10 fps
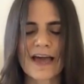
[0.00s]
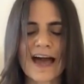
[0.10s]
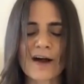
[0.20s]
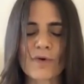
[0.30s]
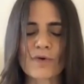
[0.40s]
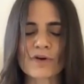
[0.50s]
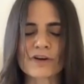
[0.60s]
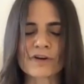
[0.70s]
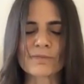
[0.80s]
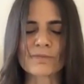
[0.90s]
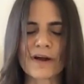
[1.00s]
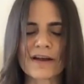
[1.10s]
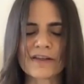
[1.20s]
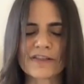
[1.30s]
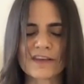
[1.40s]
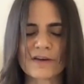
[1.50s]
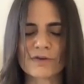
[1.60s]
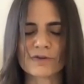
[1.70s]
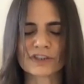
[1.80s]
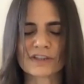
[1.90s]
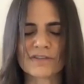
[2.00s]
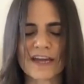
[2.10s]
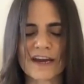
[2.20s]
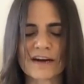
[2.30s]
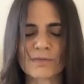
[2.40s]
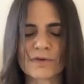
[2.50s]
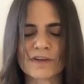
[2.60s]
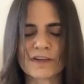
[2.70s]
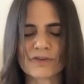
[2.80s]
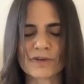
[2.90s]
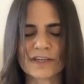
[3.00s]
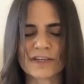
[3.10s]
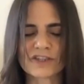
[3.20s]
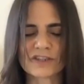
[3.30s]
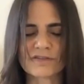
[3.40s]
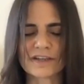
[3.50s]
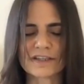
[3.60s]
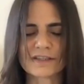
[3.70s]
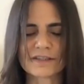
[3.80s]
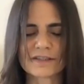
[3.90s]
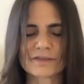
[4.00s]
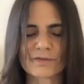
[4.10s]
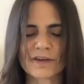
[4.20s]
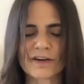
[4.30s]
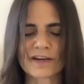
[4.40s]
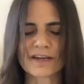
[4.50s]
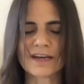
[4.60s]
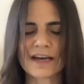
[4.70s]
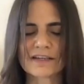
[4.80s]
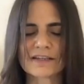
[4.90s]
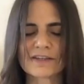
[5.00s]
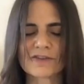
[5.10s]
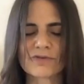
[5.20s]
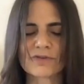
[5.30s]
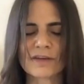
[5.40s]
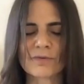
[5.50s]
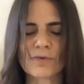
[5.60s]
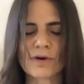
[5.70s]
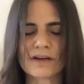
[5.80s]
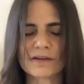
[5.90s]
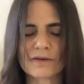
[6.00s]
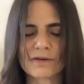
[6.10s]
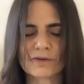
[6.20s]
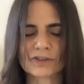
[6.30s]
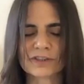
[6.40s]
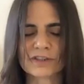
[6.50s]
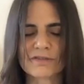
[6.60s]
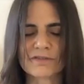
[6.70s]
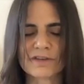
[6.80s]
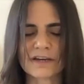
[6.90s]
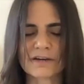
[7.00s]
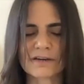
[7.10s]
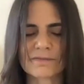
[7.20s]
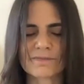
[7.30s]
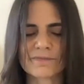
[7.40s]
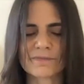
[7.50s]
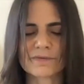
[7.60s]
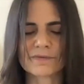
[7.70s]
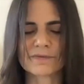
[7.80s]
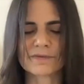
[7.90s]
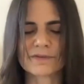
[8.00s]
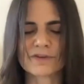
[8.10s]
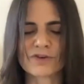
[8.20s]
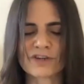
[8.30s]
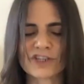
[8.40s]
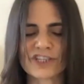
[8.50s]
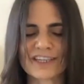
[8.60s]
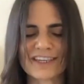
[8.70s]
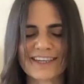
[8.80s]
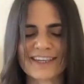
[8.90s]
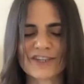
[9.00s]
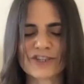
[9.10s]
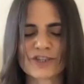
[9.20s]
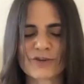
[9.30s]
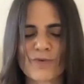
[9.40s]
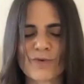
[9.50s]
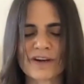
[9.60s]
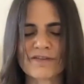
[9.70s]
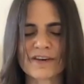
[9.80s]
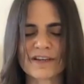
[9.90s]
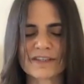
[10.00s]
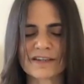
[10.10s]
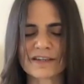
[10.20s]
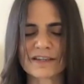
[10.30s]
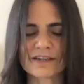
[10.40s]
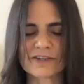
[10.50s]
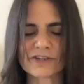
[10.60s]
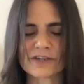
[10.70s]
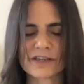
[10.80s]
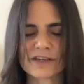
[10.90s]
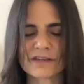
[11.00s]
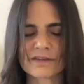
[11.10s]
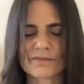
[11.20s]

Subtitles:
Our breath, the ocean of air moving through each of us, we are connected through the one ocean of air, nourishing each one of us unconditionally.